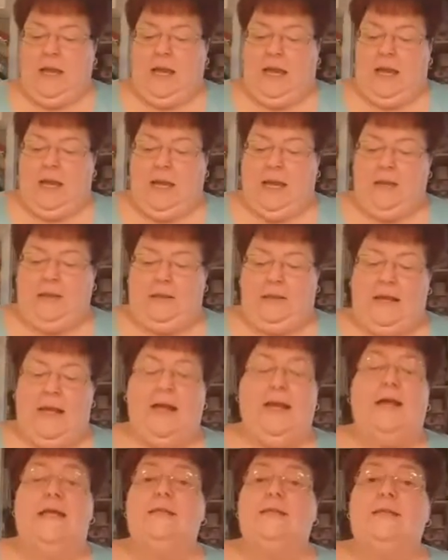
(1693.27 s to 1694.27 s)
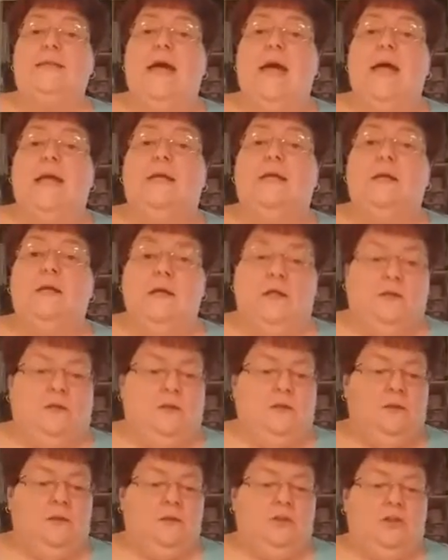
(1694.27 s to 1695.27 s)
And like I said,
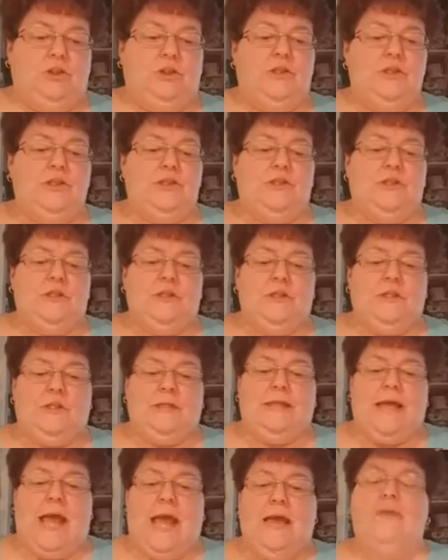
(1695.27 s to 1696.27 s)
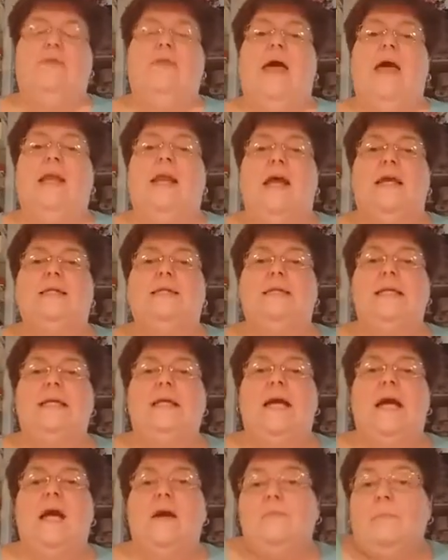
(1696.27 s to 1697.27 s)
just take that
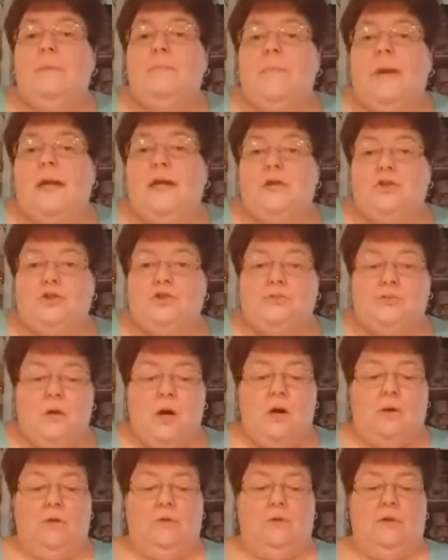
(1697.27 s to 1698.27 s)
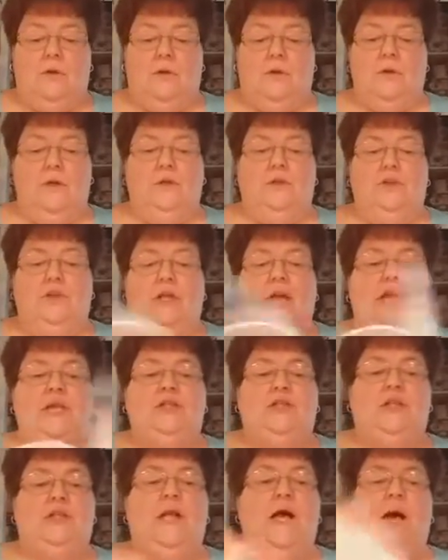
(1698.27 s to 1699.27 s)
idea, but make it your own.
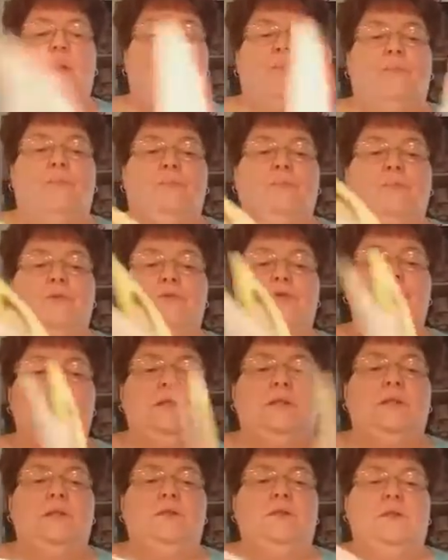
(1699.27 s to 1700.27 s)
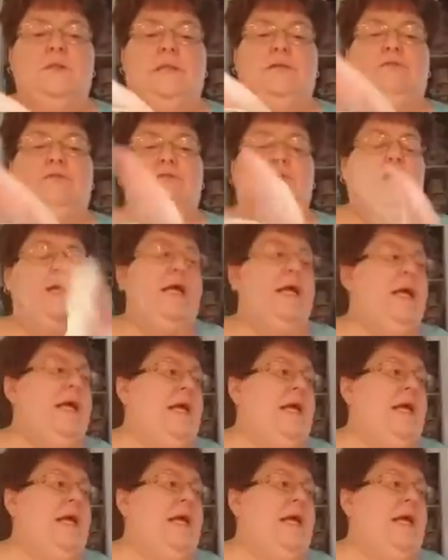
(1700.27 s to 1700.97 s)
Change it up. Do it a little different.